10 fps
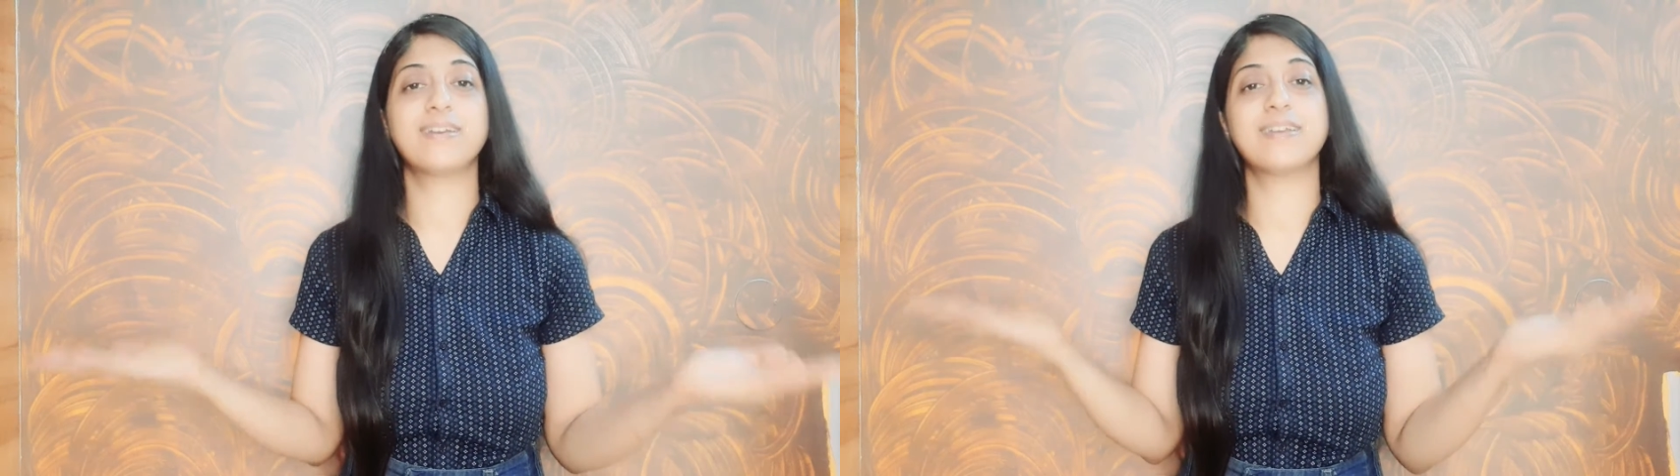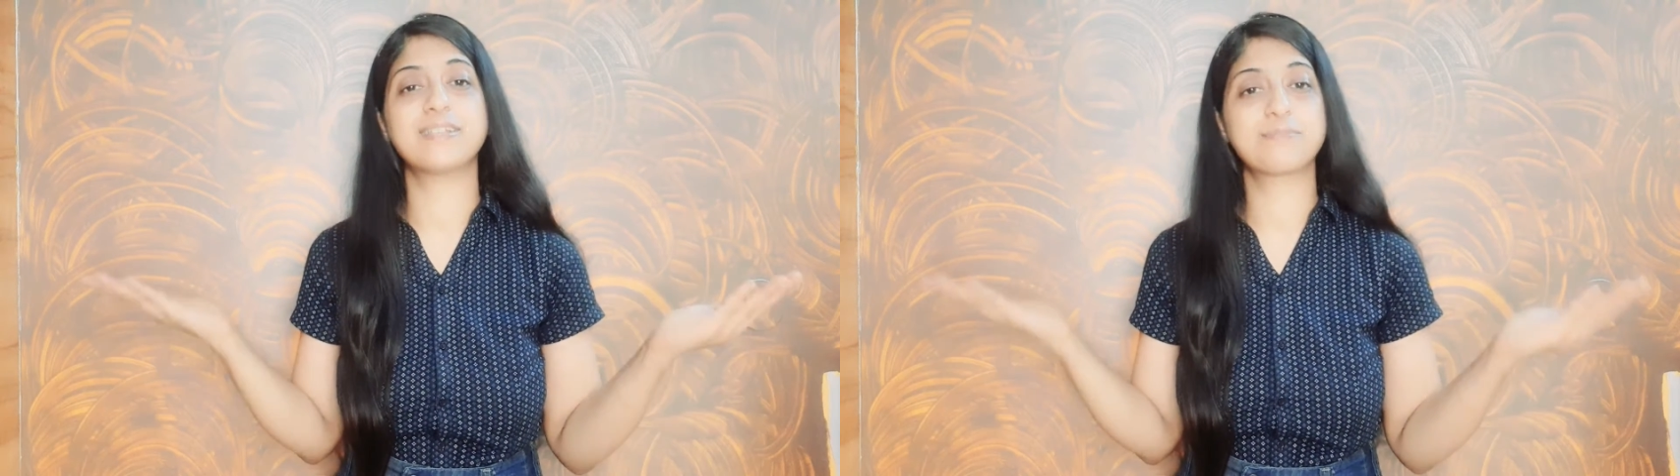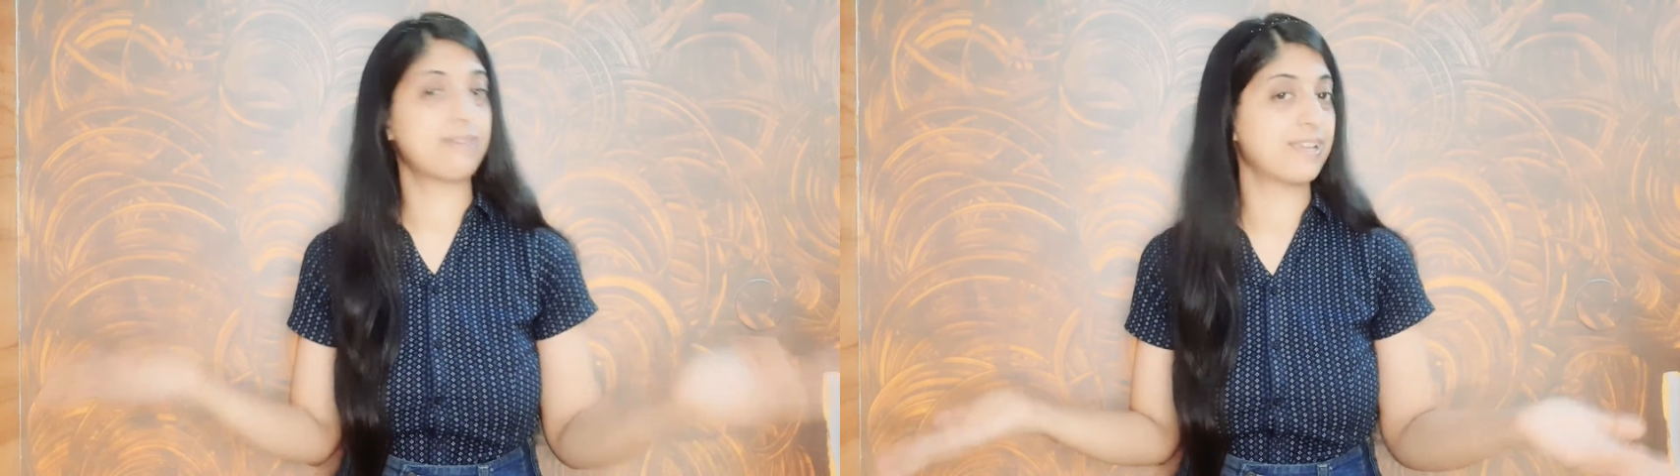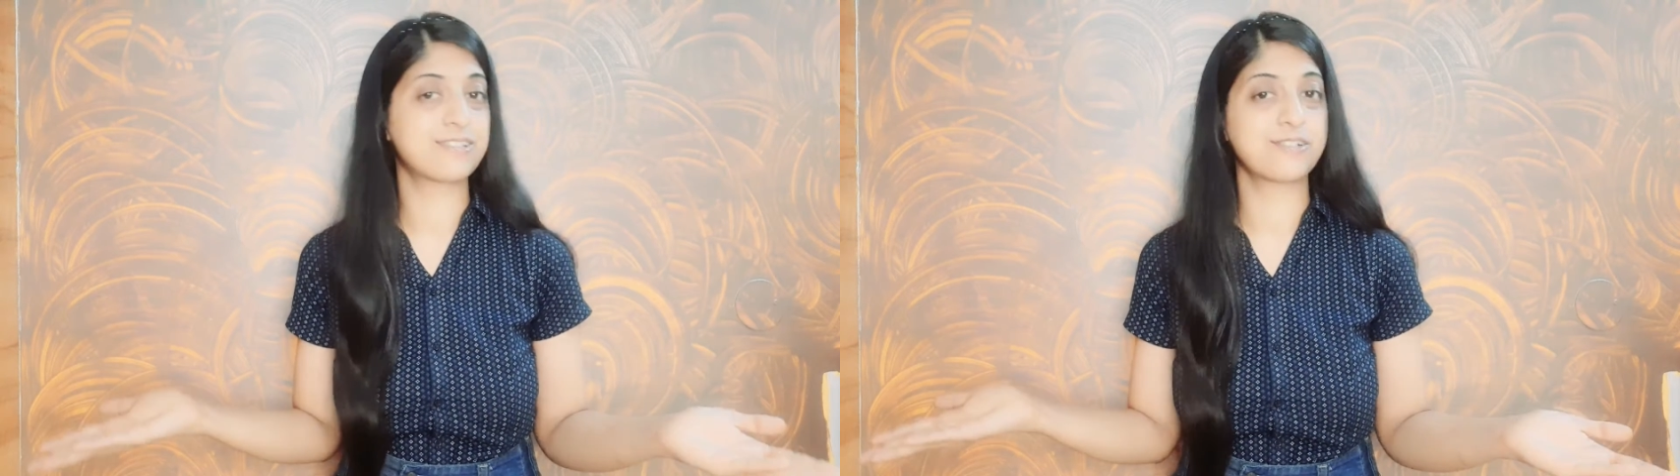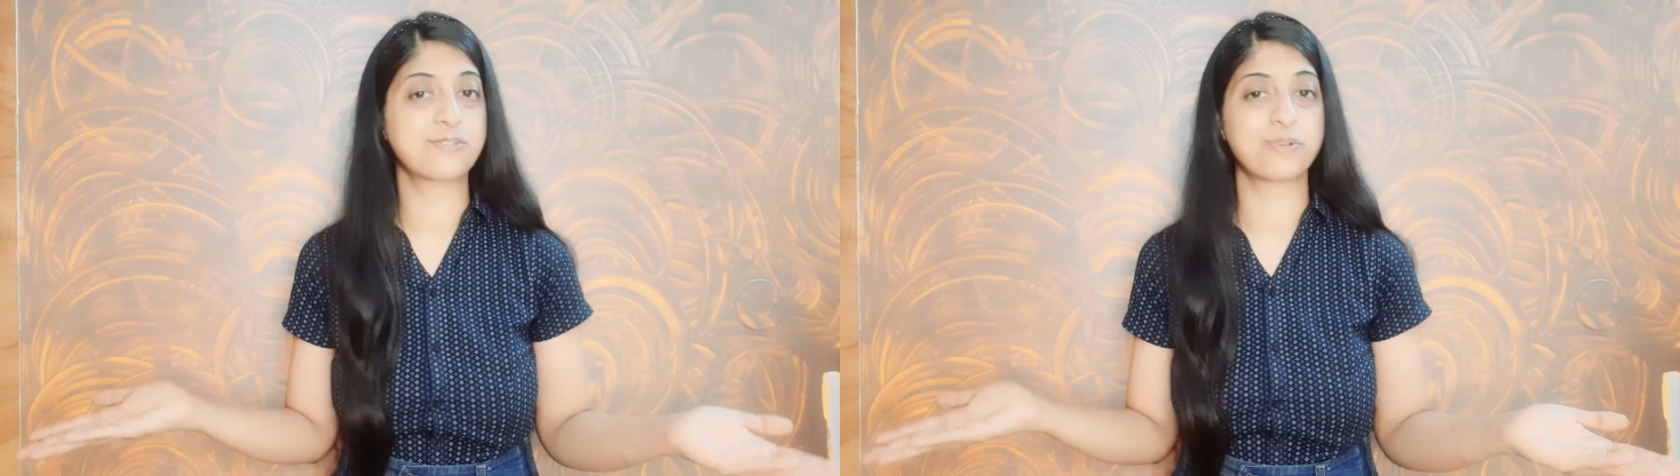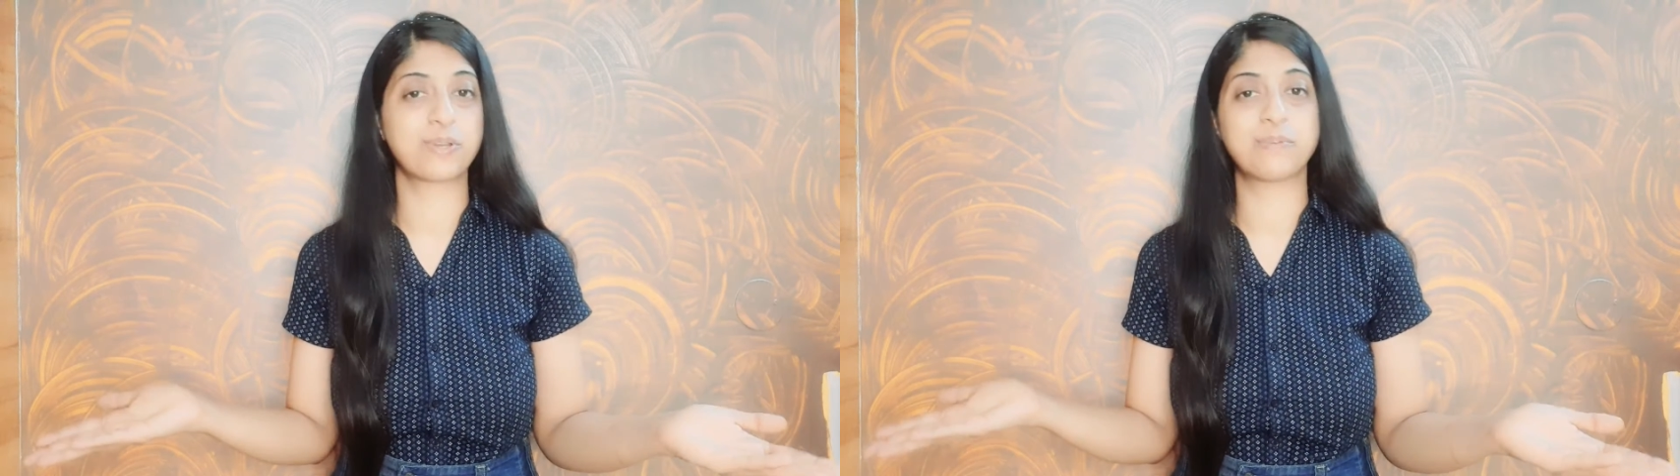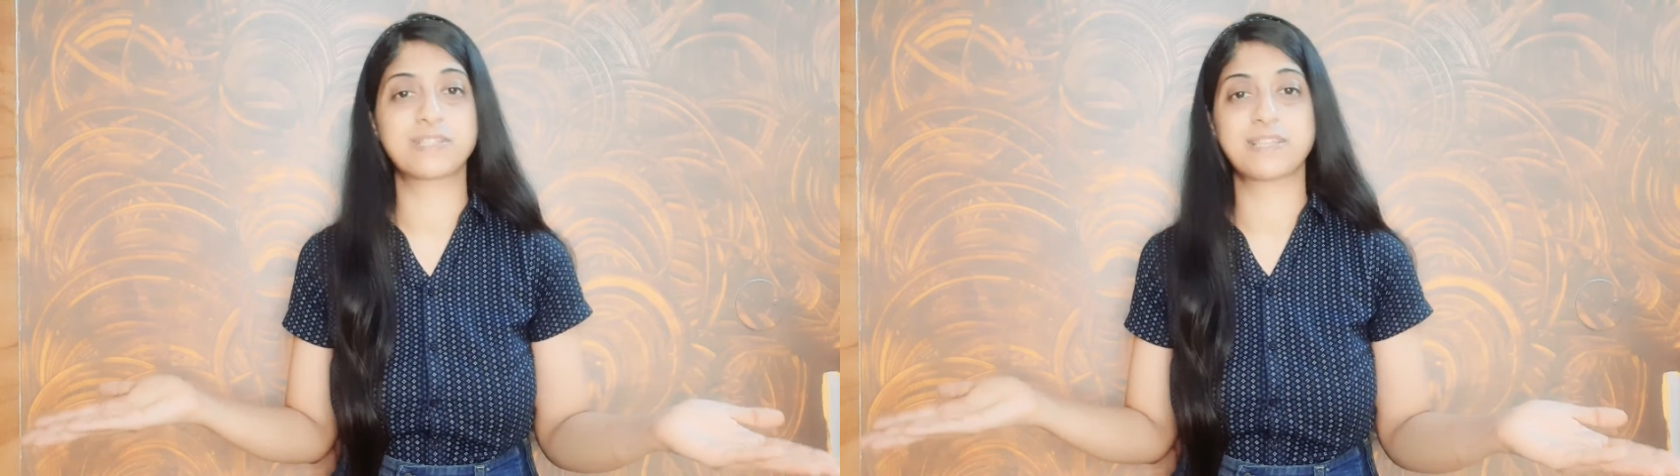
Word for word: inspirational story, with